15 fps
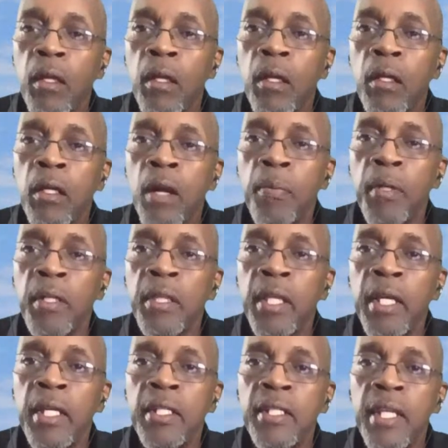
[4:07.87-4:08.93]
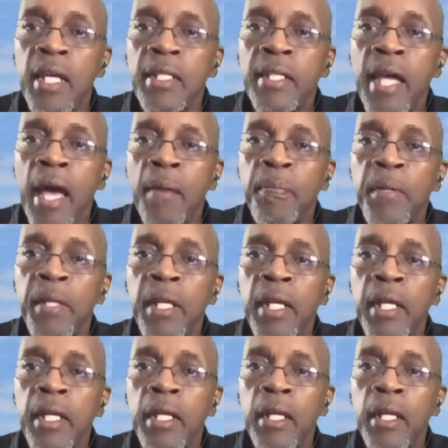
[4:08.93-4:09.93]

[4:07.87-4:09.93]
a couple of things that's happening.